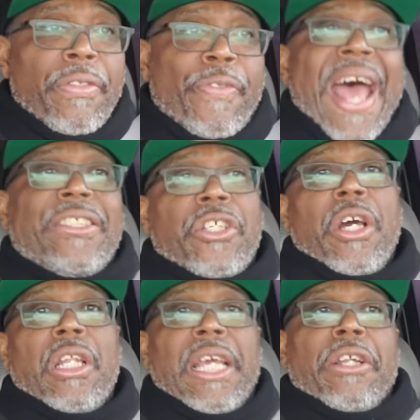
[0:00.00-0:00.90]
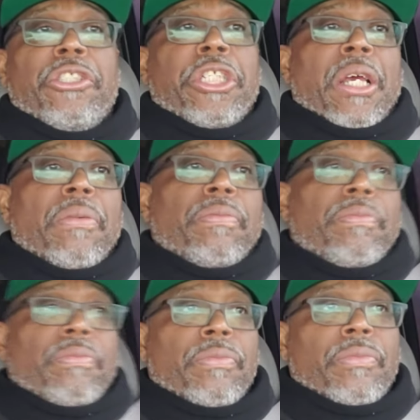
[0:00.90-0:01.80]
That's good leadership.
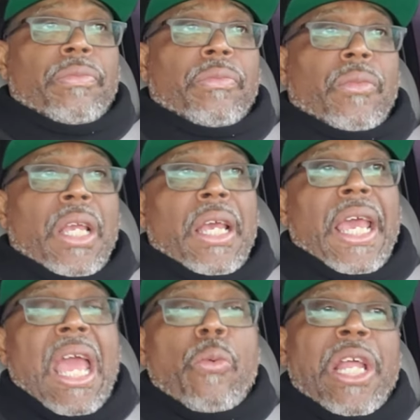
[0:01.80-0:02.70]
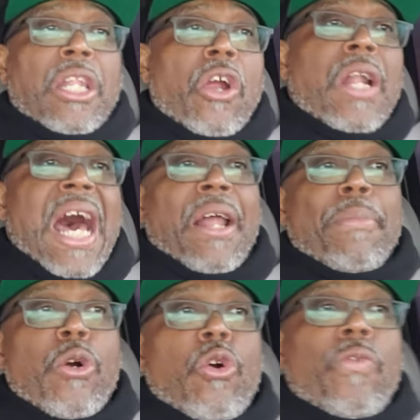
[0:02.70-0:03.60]
And we learn how to
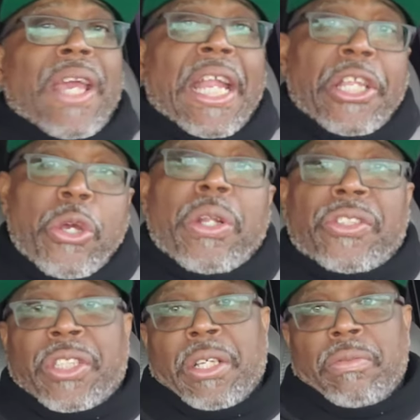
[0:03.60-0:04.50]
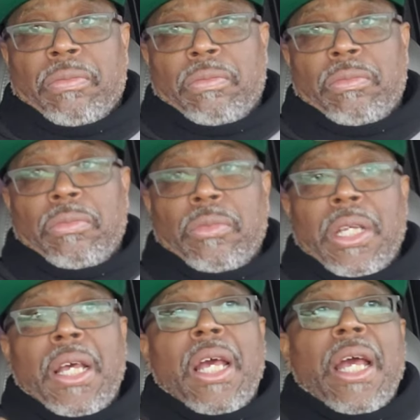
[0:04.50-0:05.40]
move in unison.
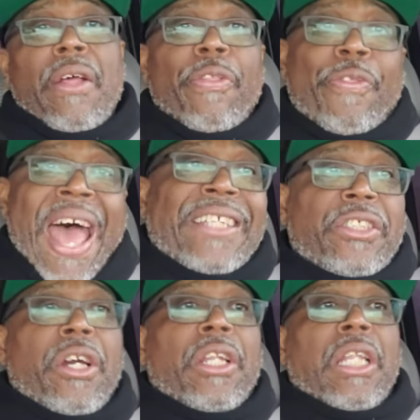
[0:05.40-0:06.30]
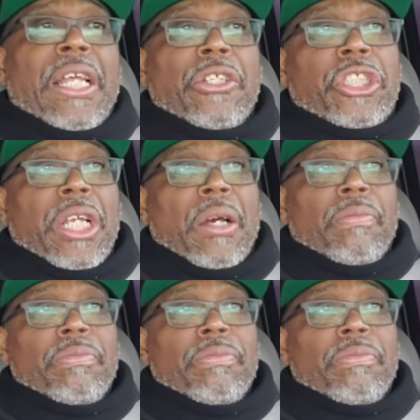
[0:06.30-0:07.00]
That's good leadership.